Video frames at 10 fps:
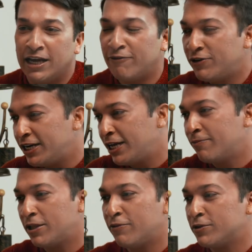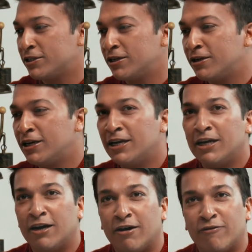every name, there was a
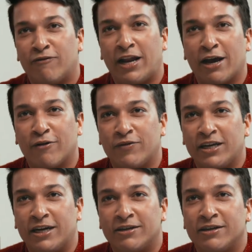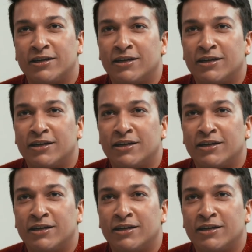flag of the country.